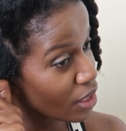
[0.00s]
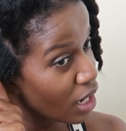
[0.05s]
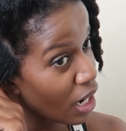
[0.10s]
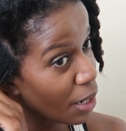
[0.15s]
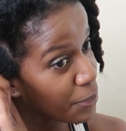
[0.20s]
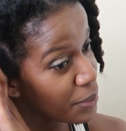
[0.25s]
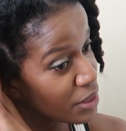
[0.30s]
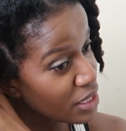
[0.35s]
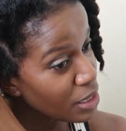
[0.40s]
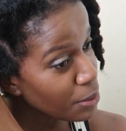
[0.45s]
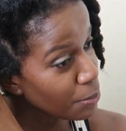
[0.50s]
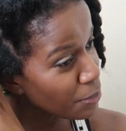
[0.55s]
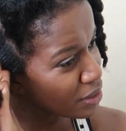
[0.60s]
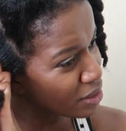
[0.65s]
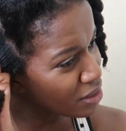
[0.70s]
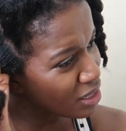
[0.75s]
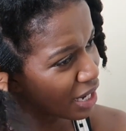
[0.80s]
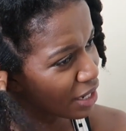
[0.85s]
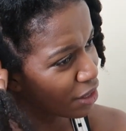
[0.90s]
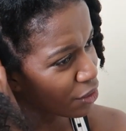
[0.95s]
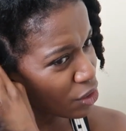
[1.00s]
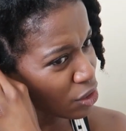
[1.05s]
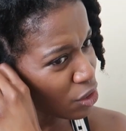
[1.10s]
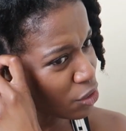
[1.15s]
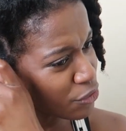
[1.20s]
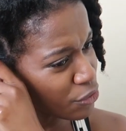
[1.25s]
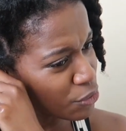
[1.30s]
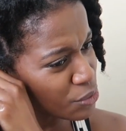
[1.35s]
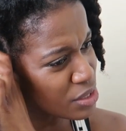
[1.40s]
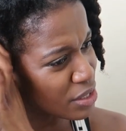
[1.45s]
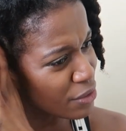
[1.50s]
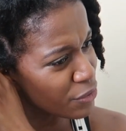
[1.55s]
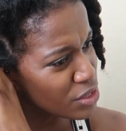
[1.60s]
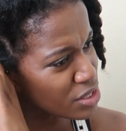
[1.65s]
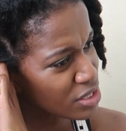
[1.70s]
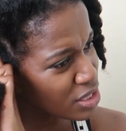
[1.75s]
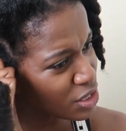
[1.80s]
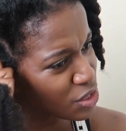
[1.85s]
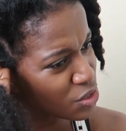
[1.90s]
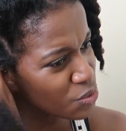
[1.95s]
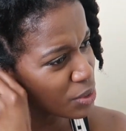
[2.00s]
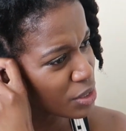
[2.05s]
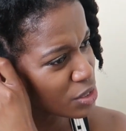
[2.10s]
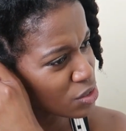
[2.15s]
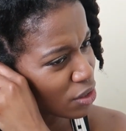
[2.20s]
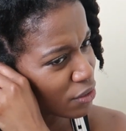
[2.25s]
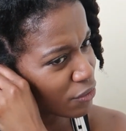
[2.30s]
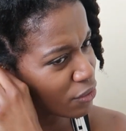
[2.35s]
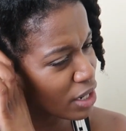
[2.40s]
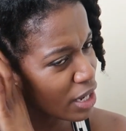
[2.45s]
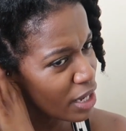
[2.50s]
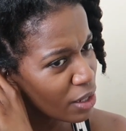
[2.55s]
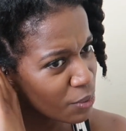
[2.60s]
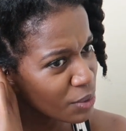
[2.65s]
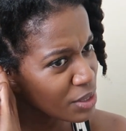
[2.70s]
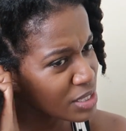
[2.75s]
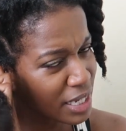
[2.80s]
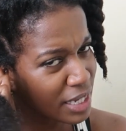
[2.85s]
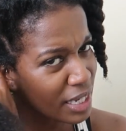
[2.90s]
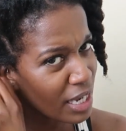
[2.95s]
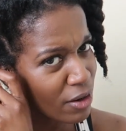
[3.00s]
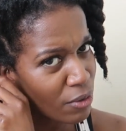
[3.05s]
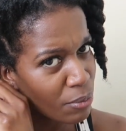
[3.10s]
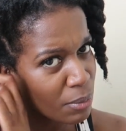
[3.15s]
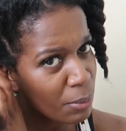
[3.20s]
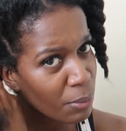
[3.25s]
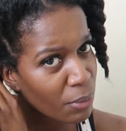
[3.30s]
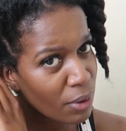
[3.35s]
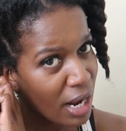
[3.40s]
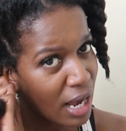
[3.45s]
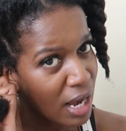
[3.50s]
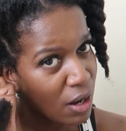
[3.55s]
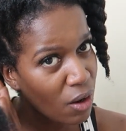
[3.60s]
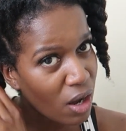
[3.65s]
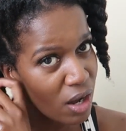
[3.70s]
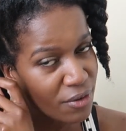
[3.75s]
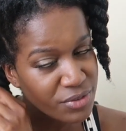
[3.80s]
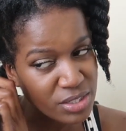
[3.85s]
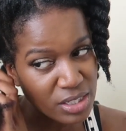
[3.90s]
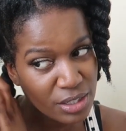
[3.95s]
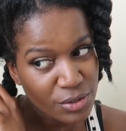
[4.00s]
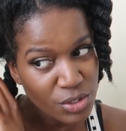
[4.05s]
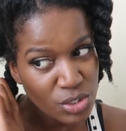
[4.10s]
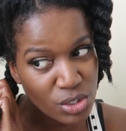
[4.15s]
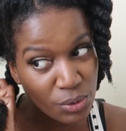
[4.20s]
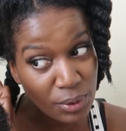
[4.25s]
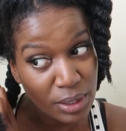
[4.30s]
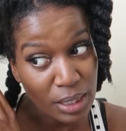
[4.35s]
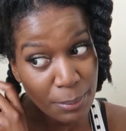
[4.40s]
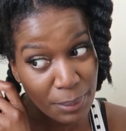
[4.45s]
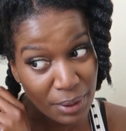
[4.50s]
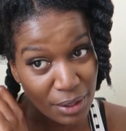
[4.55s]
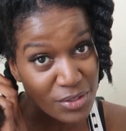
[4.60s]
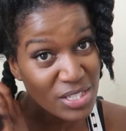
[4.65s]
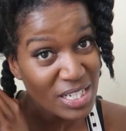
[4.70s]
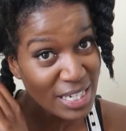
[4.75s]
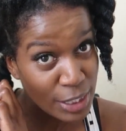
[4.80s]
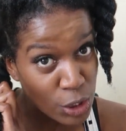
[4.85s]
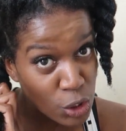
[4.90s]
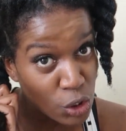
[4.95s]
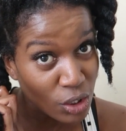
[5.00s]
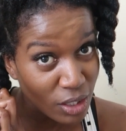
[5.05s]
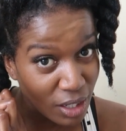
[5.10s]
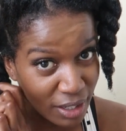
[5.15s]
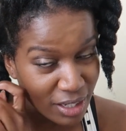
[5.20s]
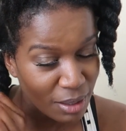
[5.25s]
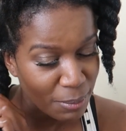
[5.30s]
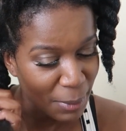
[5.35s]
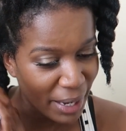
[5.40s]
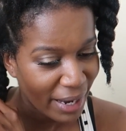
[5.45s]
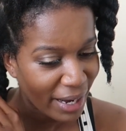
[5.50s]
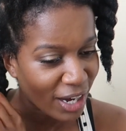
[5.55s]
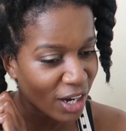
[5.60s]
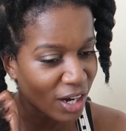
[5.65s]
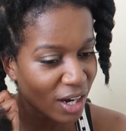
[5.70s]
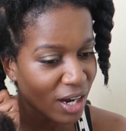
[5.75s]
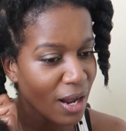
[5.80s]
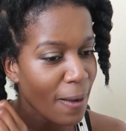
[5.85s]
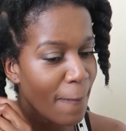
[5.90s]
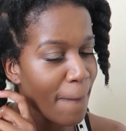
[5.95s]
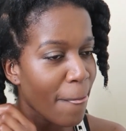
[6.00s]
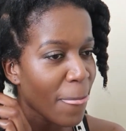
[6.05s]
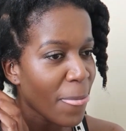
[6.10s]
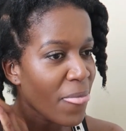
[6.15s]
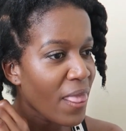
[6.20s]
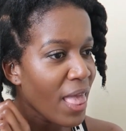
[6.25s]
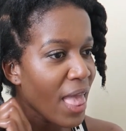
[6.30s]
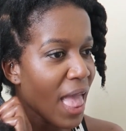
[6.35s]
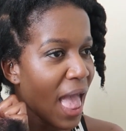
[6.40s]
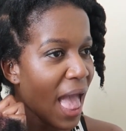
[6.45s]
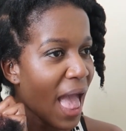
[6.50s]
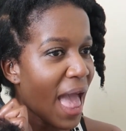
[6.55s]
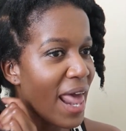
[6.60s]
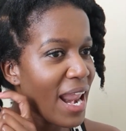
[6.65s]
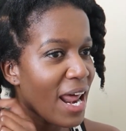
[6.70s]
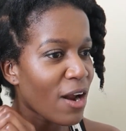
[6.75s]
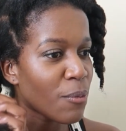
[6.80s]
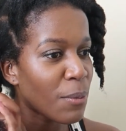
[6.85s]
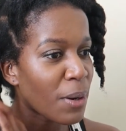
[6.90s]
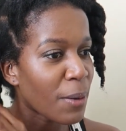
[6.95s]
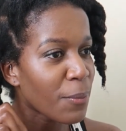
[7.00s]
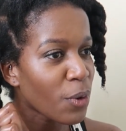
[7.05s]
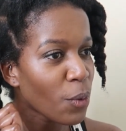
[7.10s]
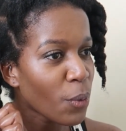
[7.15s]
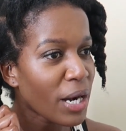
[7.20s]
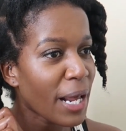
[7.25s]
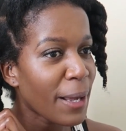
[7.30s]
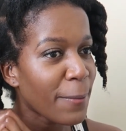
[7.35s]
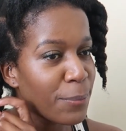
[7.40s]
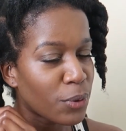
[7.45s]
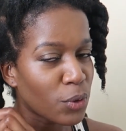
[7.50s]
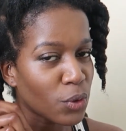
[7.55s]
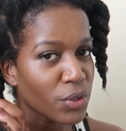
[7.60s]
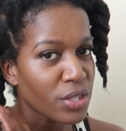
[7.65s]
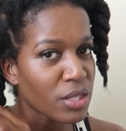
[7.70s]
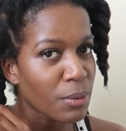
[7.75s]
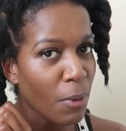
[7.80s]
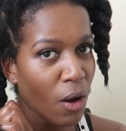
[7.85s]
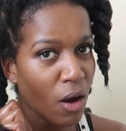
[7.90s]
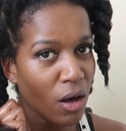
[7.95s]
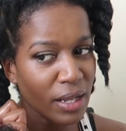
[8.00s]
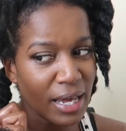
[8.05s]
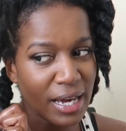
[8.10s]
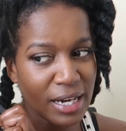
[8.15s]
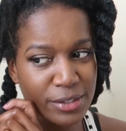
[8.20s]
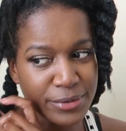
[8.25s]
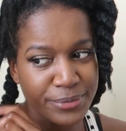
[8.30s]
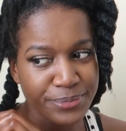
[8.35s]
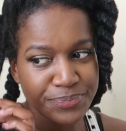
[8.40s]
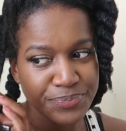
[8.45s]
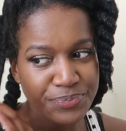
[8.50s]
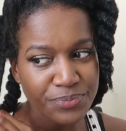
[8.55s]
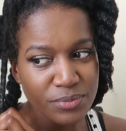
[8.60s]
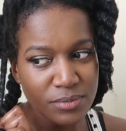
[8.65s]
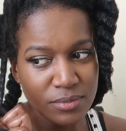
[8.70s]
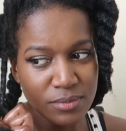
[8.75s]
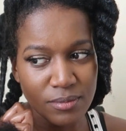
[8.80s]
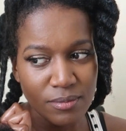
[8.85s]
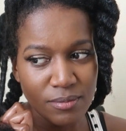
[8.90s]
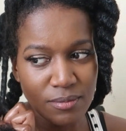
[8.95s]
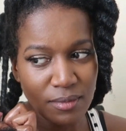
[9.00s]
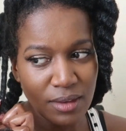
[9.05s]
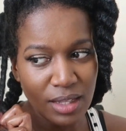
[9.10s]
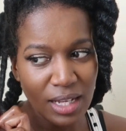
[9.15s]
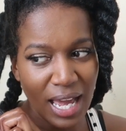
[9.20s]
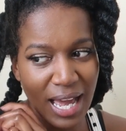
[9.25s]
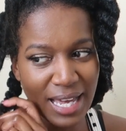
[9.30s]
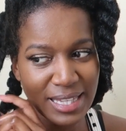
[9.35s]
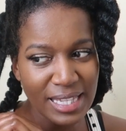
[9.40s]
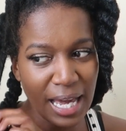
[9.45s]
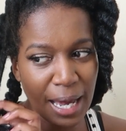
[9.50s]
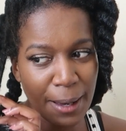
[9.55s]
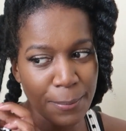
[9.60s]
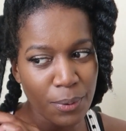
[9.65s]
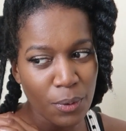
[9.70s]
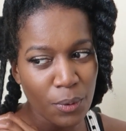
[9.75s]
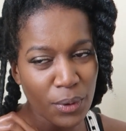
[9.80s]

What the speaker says: upkeep it. I don't know if it was every 6 weeks or every 8 weeks. I can't remember how often I was doing it, but I was interlocking my hair. And I remember when I pulled them all out, at that